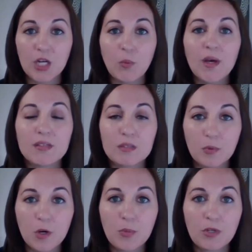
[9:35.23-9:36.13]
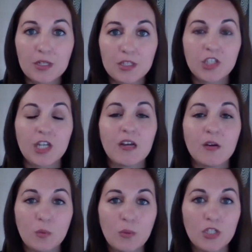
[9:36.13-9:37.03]
and what is appropriate to
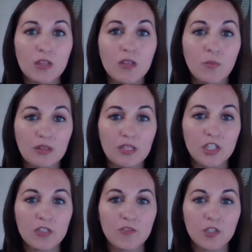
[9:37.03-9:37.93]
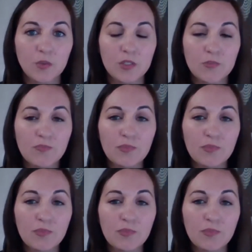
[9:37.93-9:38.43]
share with each individual.